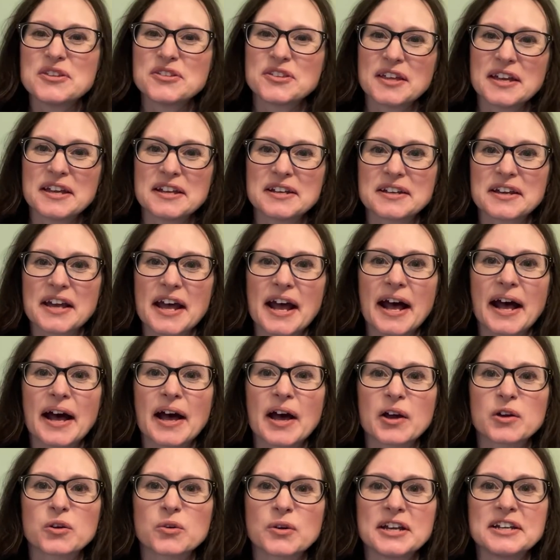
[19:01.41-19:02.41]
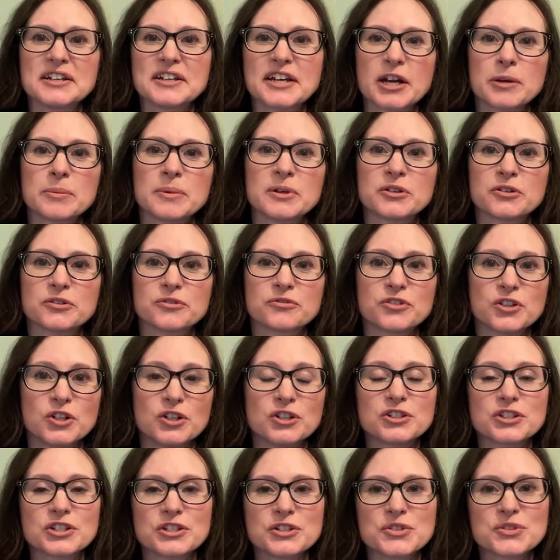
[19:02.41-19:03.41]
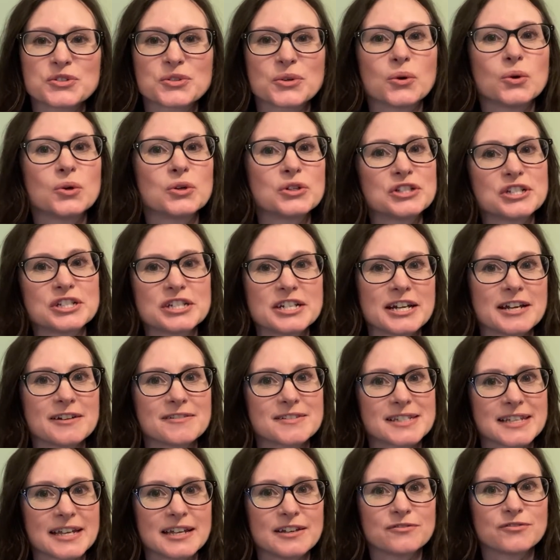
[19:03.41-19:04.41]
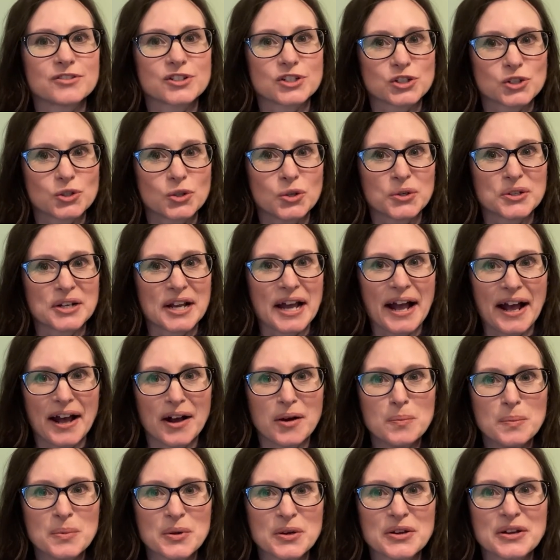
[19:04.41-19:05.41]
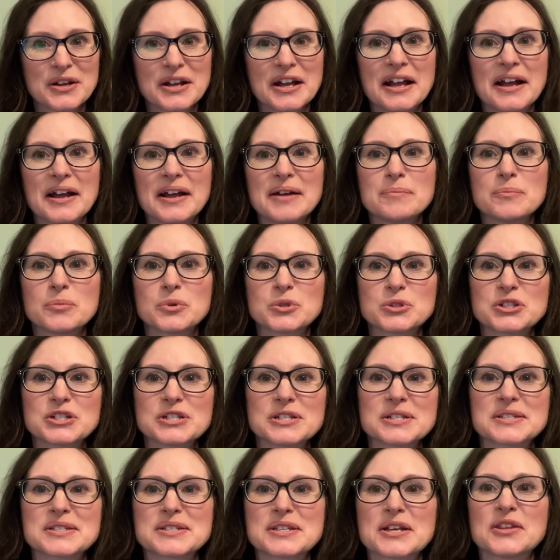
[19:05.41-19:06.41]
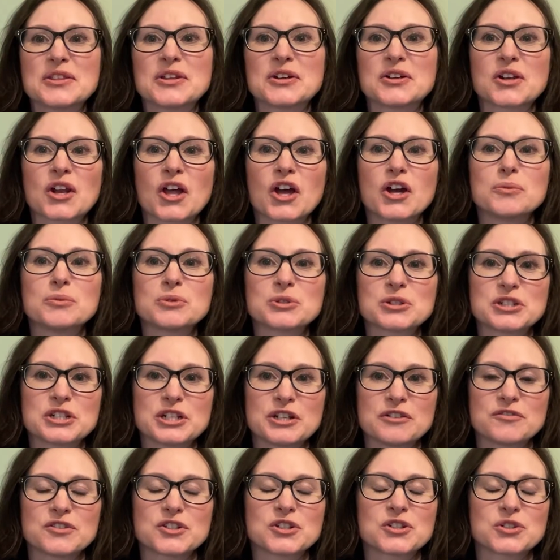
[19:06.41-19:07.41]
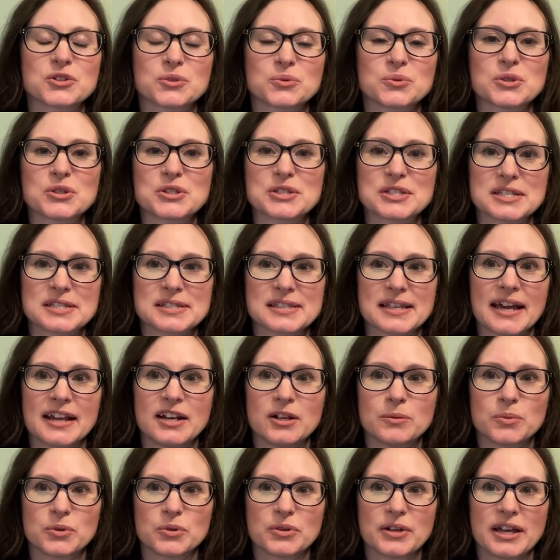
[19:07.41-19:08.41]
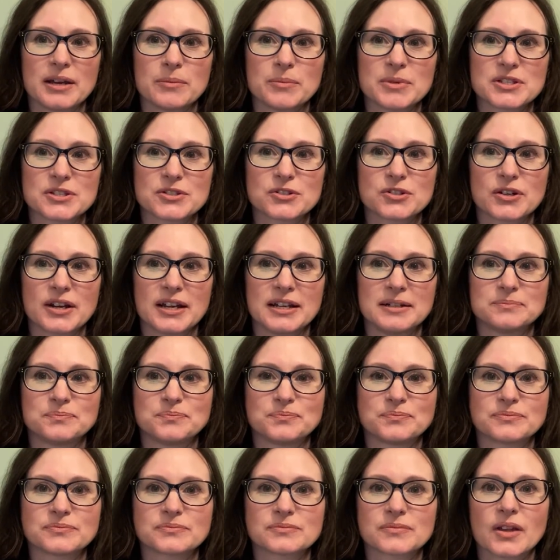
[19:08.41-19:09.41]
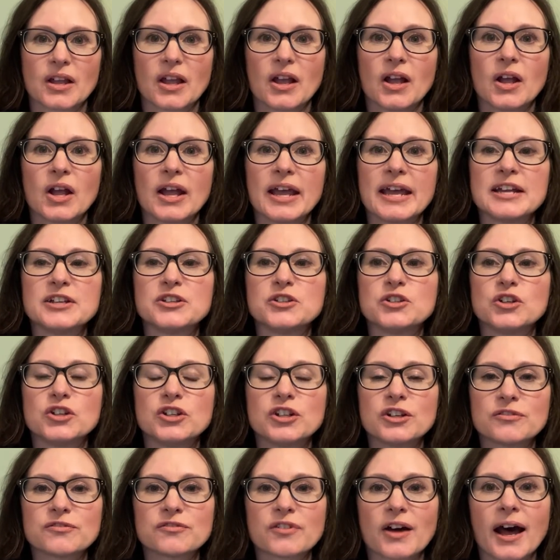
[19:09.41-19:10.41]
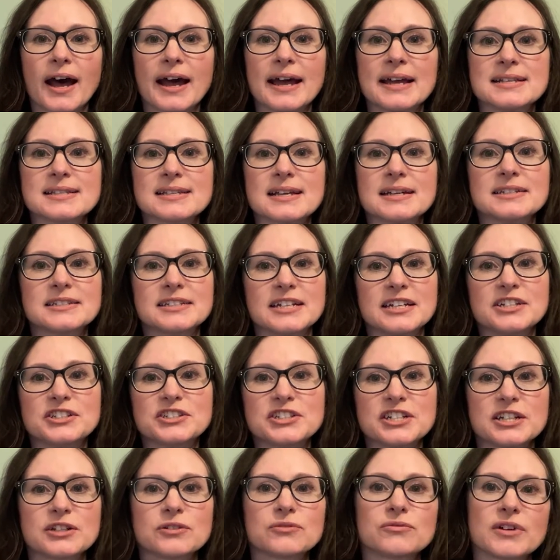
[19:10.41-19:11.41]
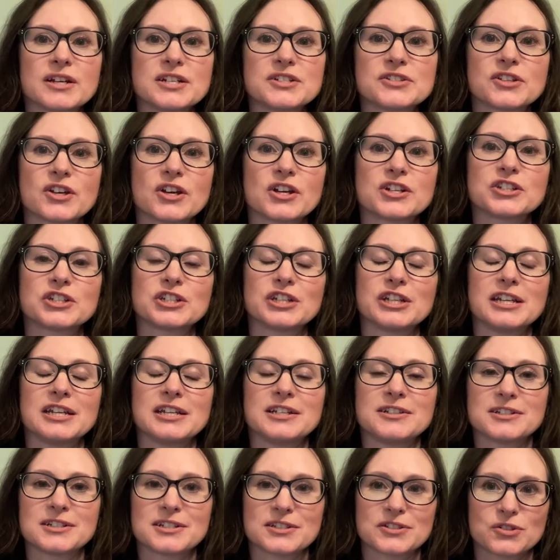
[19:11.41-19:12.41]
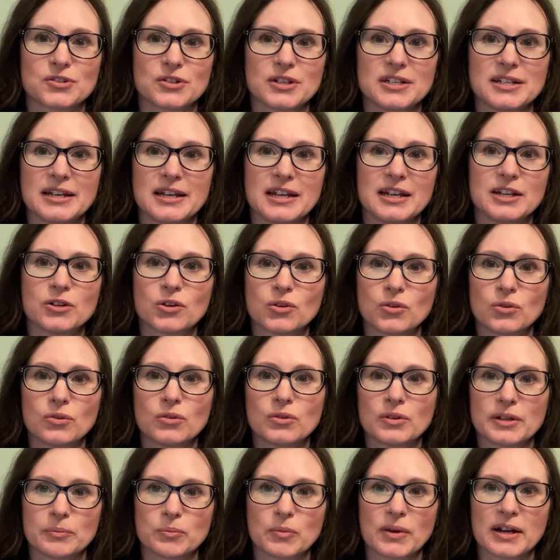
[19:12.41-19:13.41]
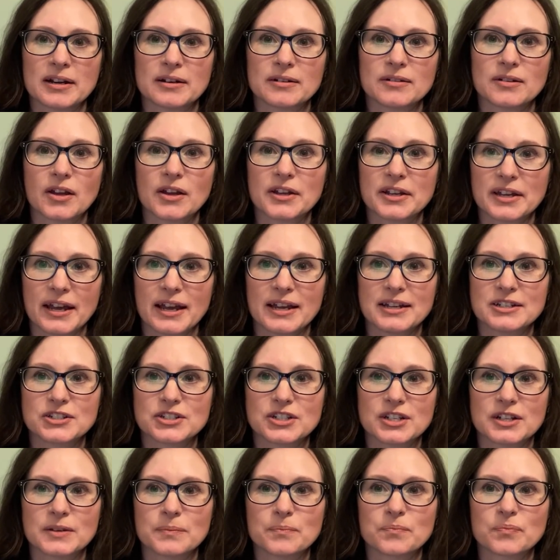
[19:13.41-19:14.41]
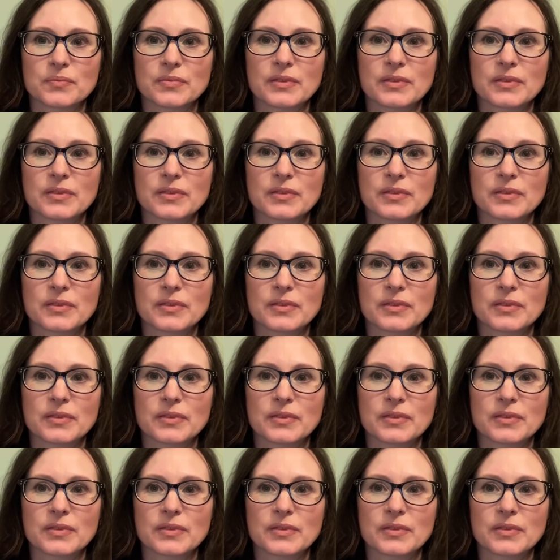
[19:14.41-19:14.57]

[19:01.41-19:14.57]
think our Green Chemical Futures, or GFC for short, hub pushes the global shift towards sustainable chemistry. It unifies teaching, research and industry in all in one location.